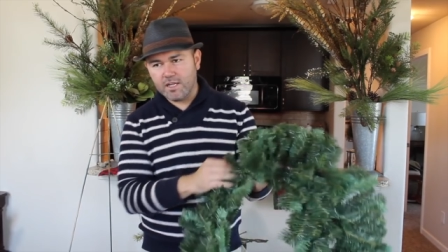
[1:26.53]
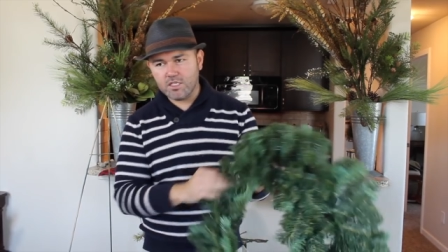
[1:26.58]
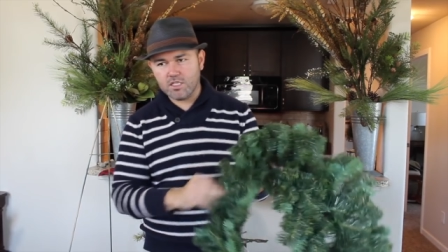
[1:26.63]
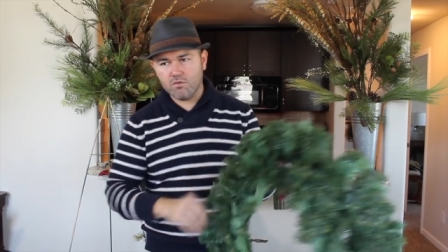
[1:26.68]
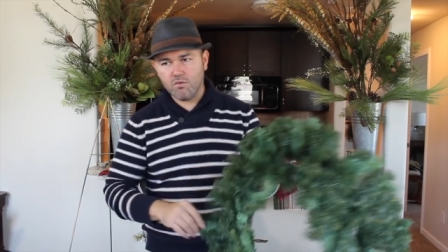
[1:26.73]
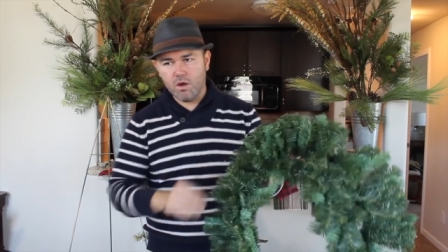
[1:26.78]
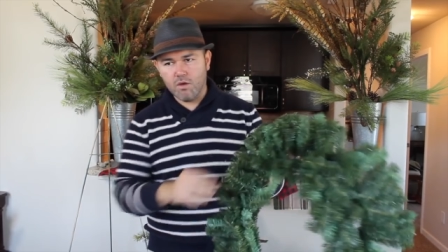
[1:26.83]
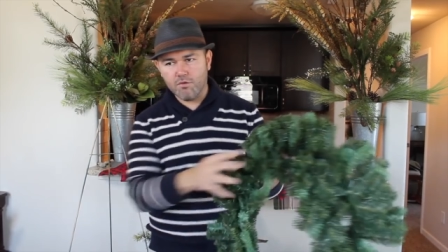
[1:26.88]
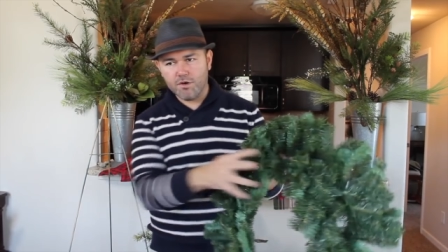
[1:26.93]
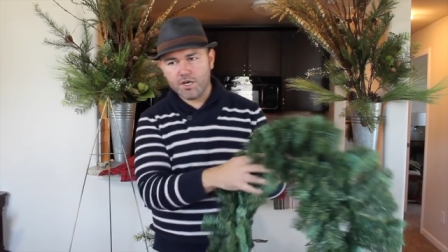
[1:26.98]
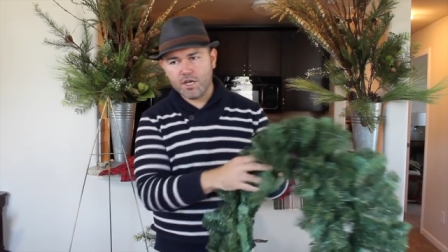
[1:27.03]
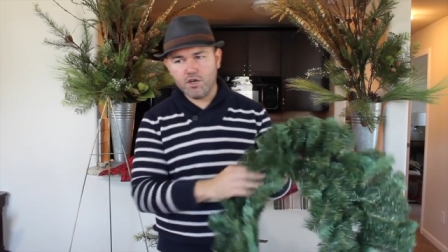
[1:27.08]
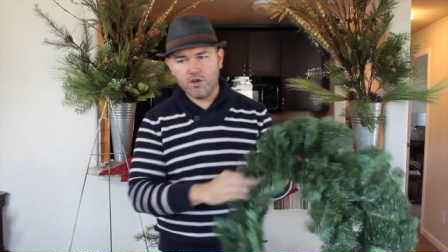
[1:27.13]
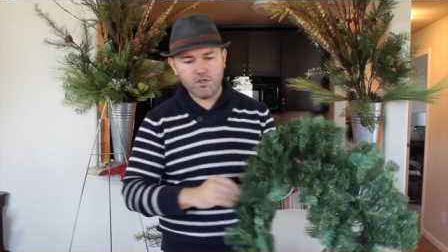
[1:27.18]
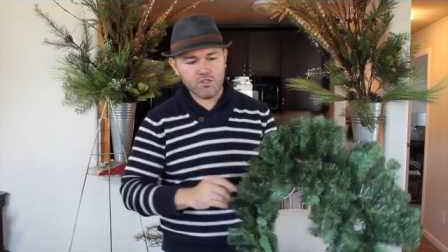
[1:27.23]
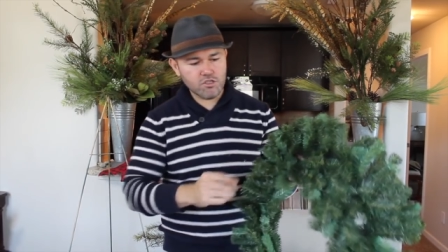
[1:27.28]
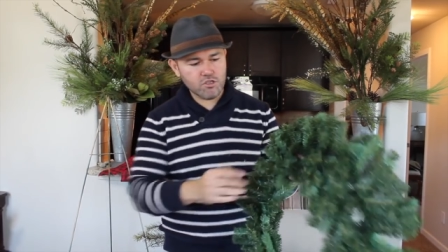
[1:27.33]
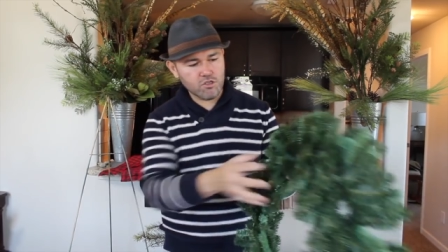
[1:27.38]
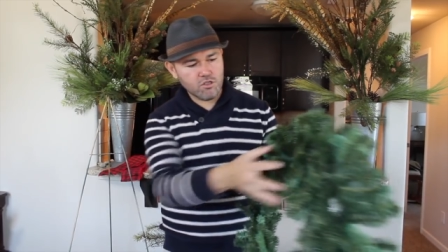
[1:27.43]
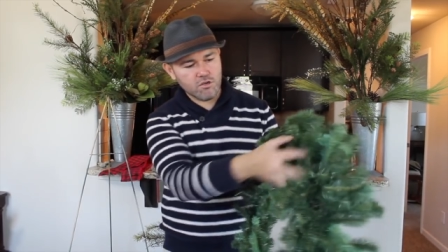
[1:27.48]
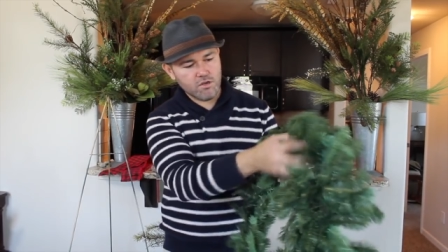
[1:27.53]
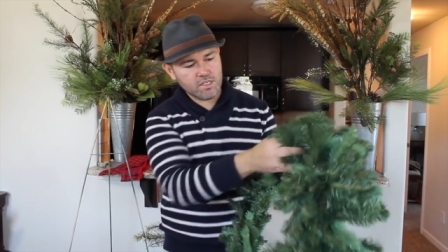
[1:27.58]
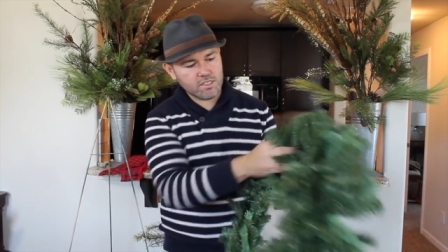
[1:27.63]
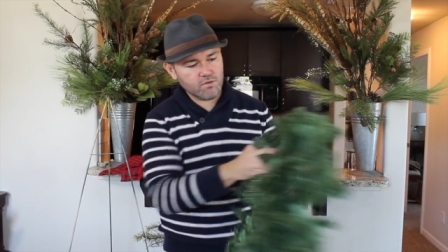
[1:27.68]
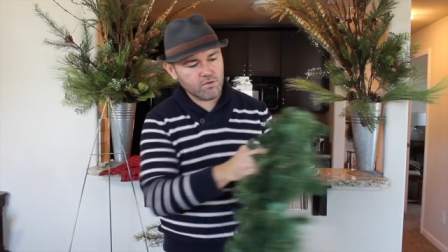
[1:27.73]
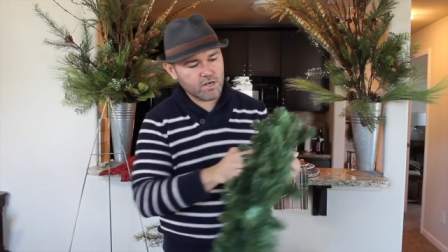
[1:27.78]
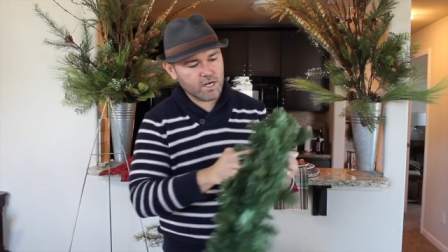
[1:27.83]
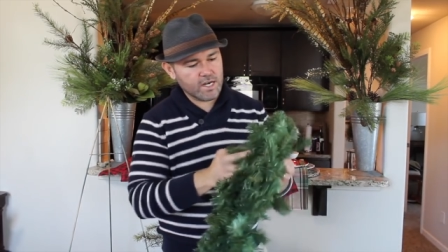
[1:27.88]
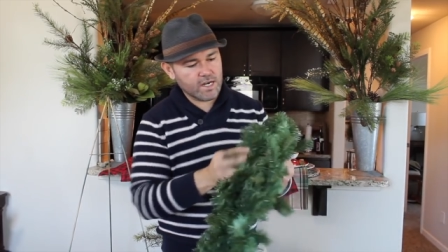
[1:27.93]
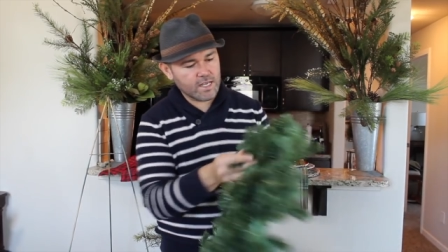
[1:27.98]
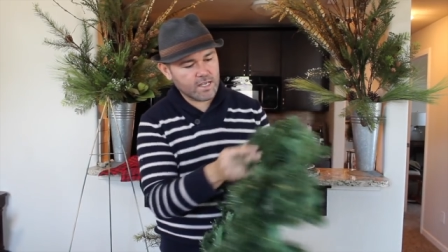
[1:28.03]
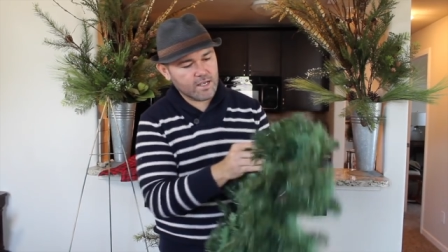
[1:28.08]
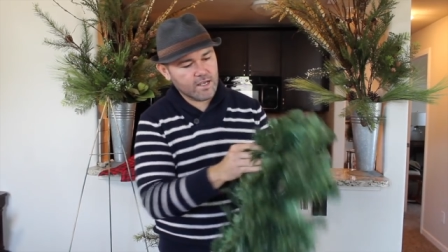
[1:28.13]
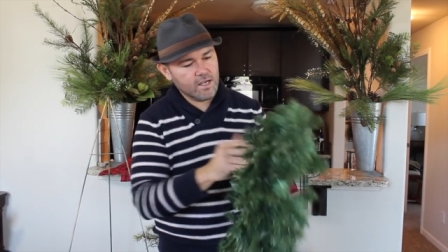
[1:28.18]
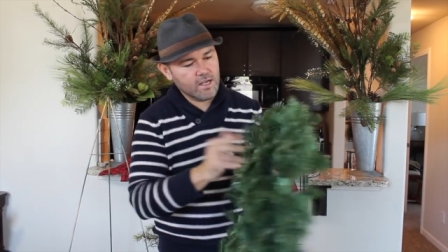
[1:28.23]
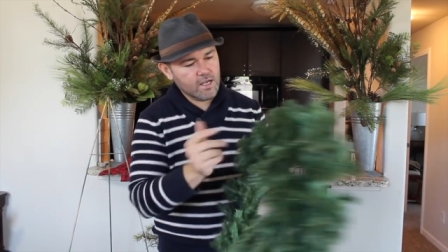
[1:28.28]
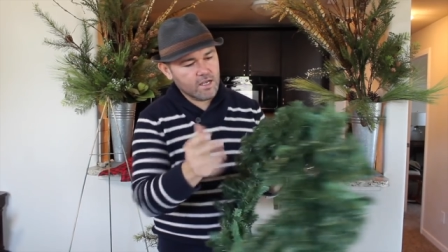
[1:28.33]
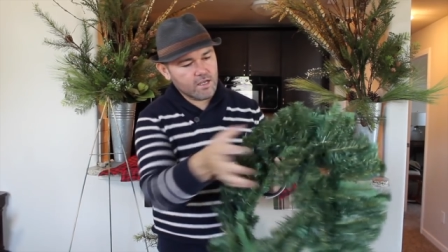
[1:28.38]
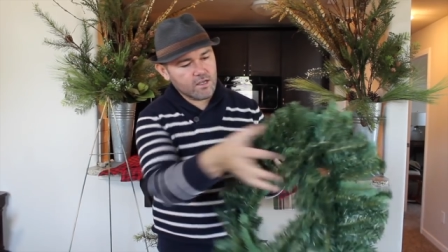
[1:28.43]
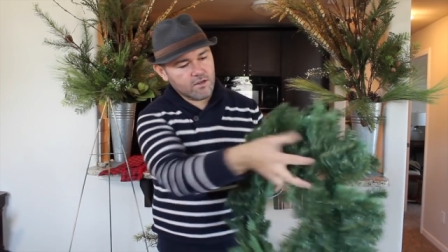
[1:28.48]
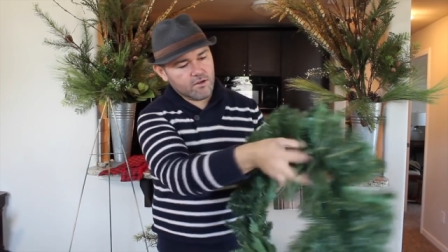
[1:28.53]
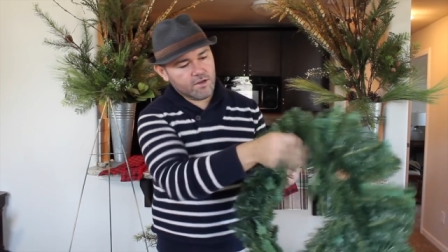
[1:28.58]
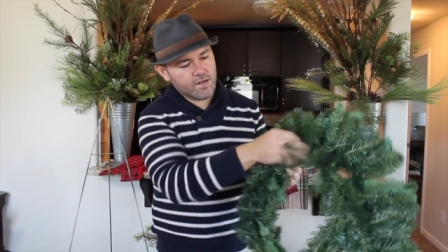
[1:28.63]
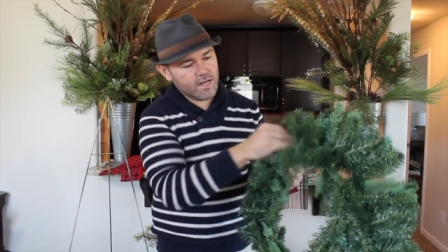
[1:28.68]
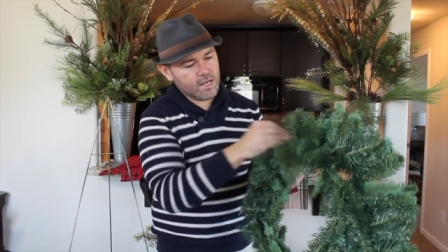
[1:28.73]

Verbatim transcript: And so what we're going to do is we're gonna go